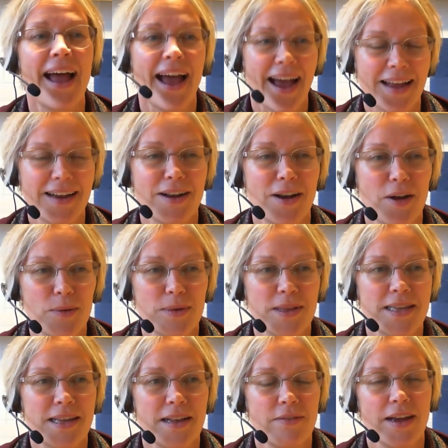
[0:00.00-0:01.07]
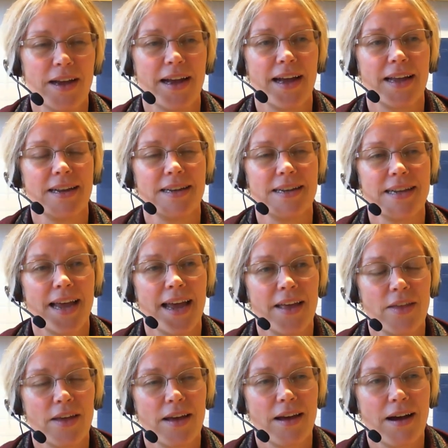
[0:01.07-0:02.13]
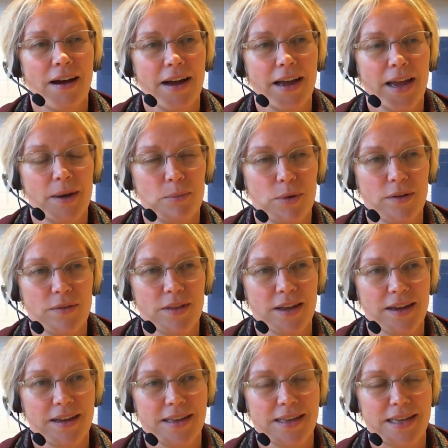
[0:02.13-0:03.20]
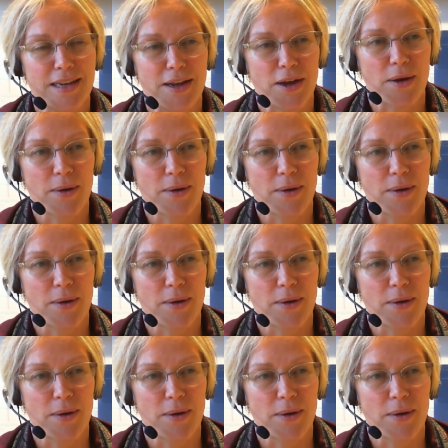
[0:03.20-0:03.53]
And along with Sylvia and Heather, I am one of the senior